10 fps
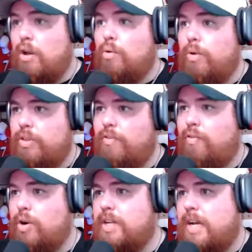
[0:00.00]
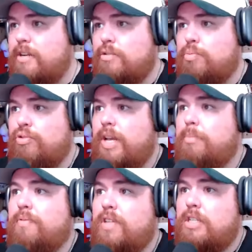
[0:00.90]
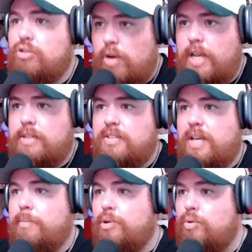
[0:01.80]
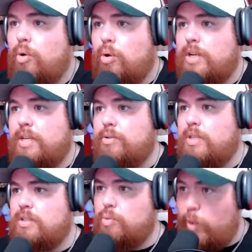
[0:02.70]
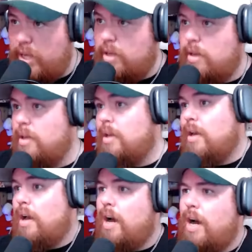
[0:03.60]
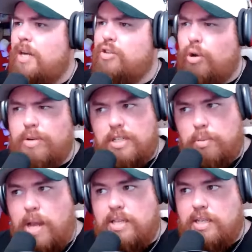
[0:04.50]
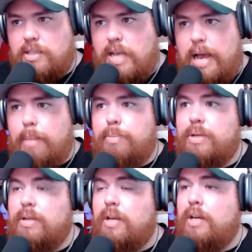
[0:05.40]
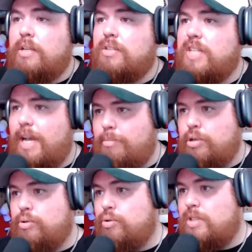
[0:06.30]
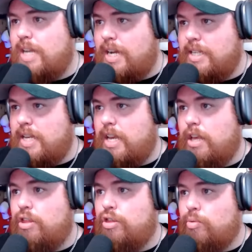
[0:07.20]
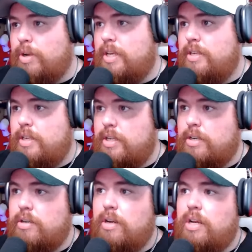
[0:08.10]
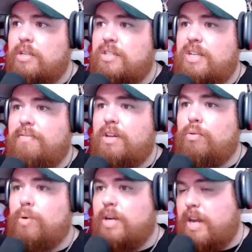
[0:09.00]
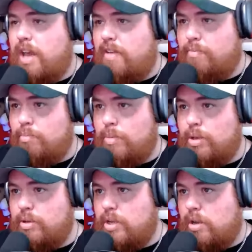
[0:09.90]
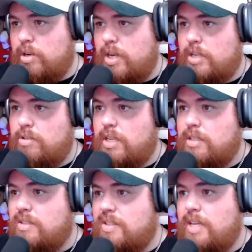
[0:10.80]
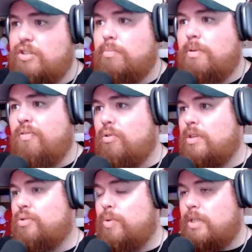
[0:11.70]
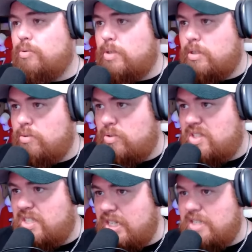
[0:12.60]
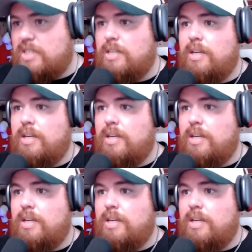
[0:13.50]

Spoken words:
would the 49ers preemptively trade Samuel or Kittle this week? Don't expect it to happen. Samuel, who signed a 3-year, $71.5 million contract extension before the 2022 season,